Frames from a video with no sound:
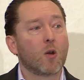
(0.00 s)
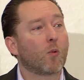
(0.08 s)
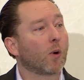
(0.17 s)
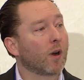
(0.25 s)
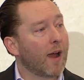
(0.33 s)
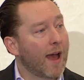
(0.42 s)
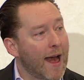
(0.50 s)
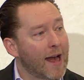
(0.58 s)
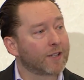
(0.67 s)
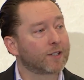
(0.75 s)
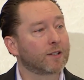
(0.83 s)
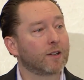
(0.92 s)
were
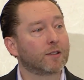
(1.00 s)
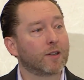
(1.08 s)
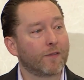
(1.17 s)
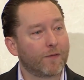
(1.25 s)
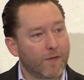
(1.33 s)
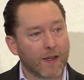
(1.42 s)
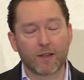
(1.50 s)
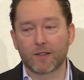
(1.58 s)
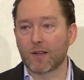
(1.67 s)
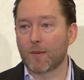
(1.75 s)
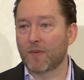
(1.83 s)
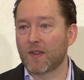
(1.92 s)
asked to fix
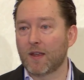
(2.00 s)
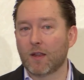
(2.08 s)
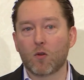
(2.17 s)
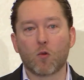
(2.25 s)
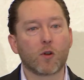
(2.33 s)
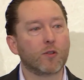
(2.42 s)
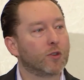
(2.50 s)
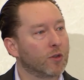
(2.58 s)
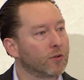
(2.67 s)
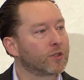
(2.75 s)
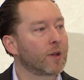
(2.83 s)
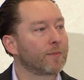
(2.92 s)
something or
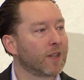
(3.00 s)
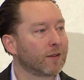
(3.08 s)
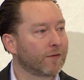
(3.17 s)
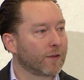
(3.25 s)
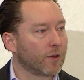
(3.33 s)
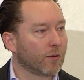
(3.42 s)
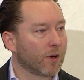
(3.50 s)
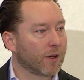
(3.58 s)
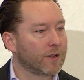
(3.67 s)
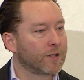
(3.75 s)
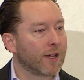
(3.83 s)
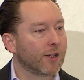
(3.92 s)
do something for their
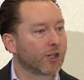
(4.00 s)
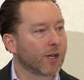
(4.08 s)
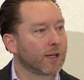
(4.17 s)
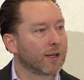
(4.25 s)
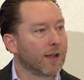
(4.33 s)
organization.